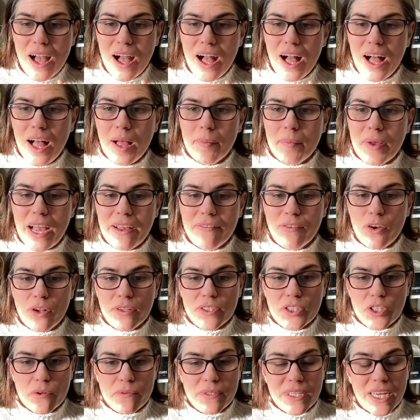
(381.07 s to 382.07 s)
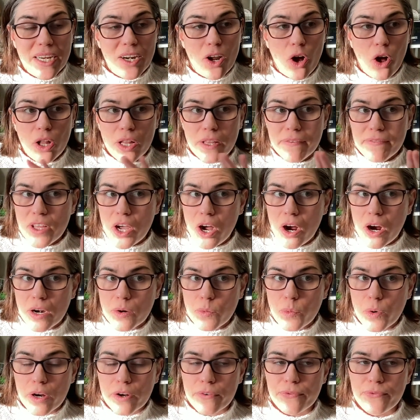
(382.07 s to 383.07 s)
Um, I've also done all of the
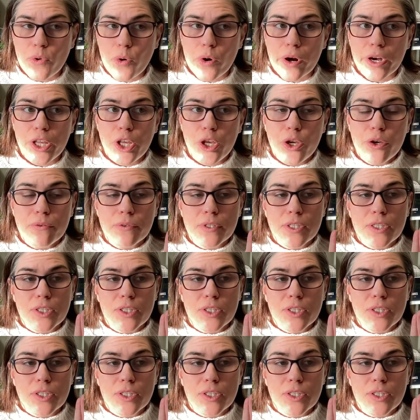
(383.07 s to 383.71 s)
hard work for you.